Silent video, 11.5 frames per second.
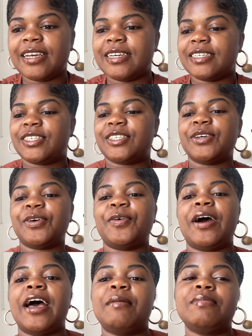So
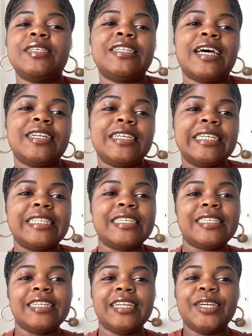I'm starting
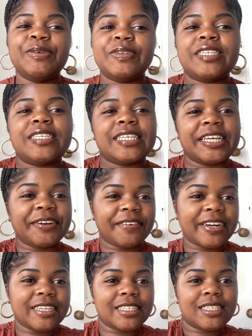this new
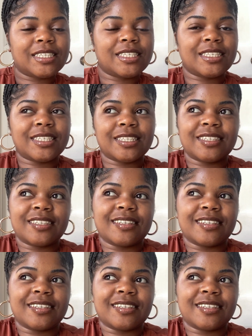series.